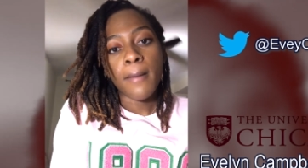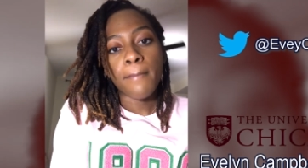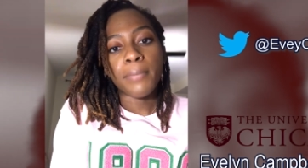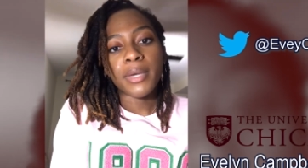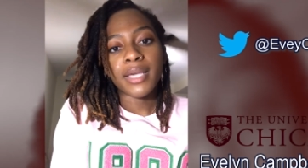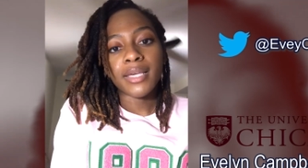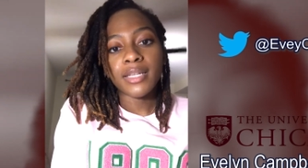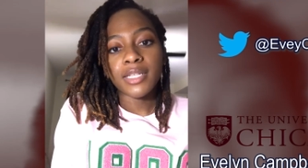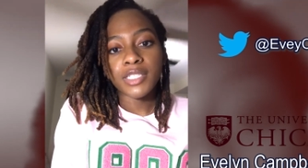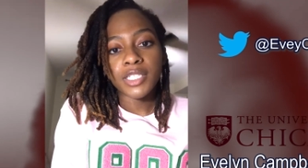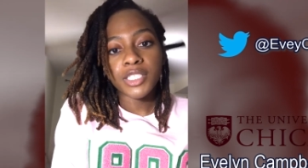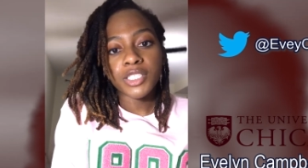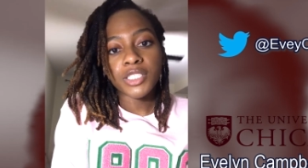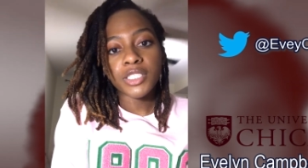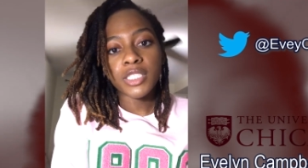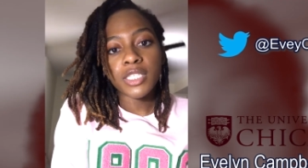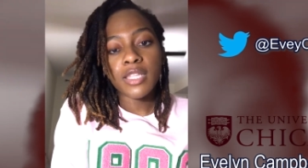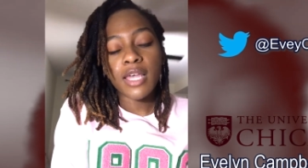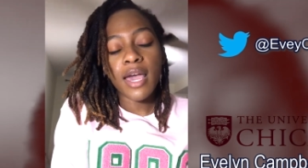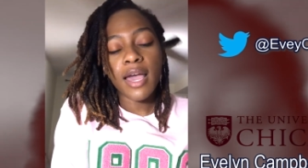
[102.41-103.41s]
But in addition
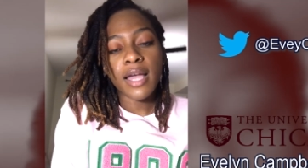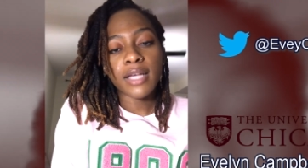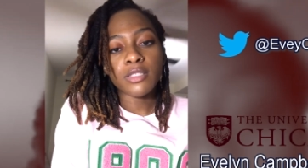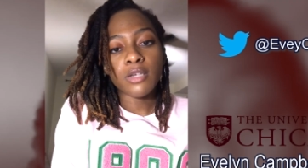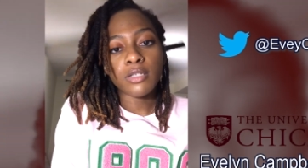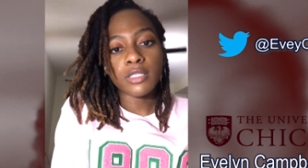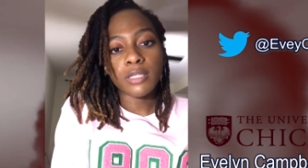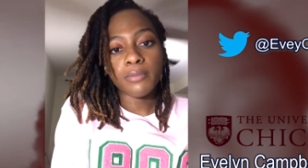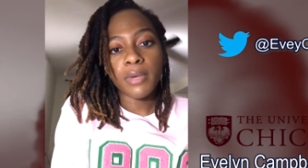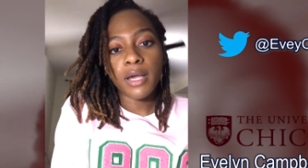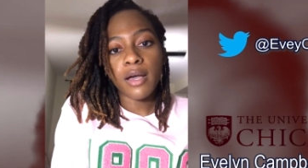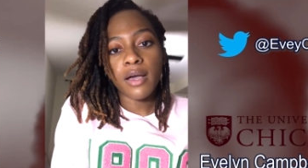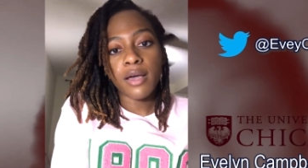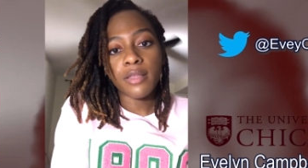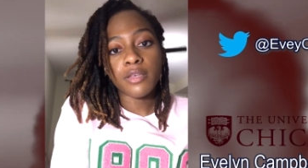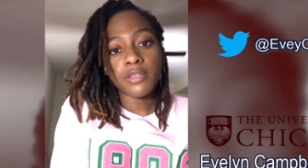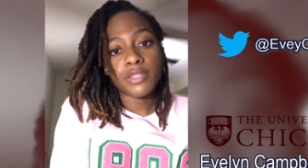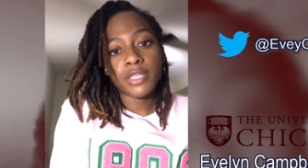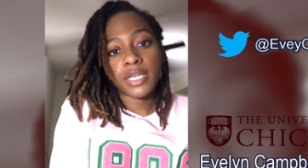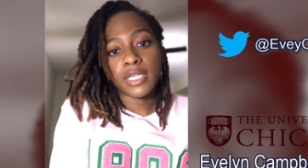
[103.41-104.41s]
to that, I talked about
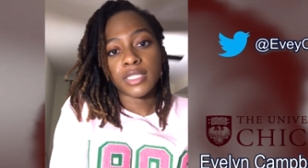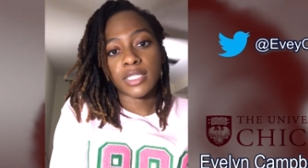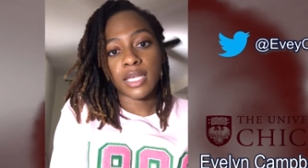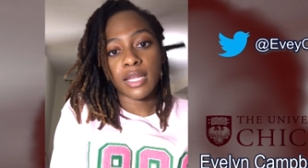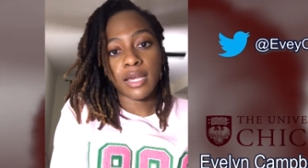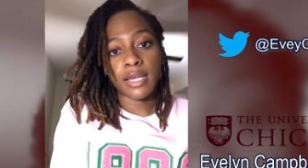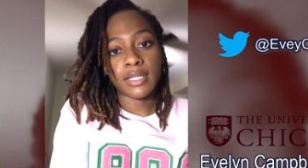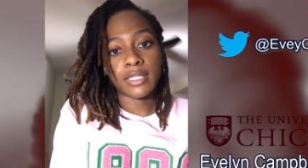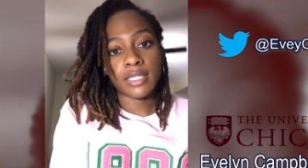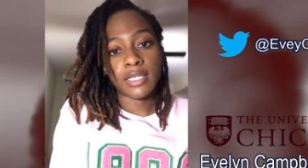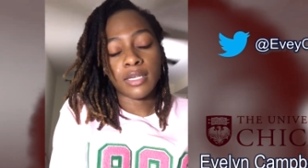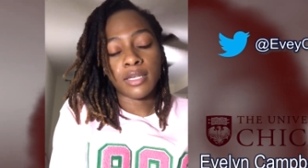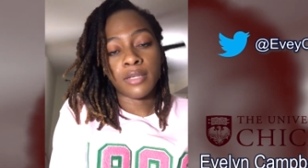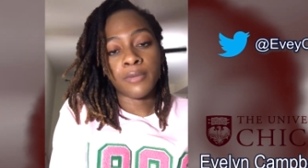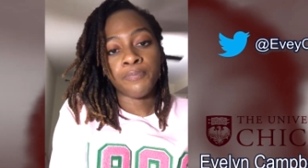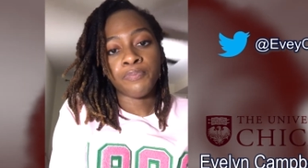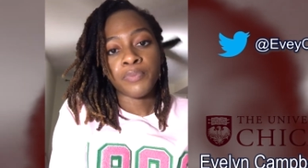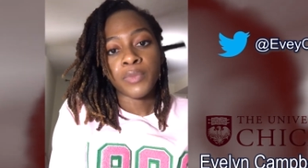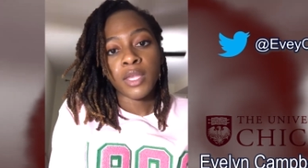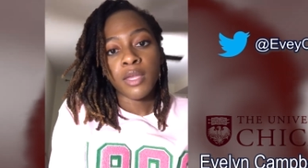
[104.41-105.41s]
other things that I did.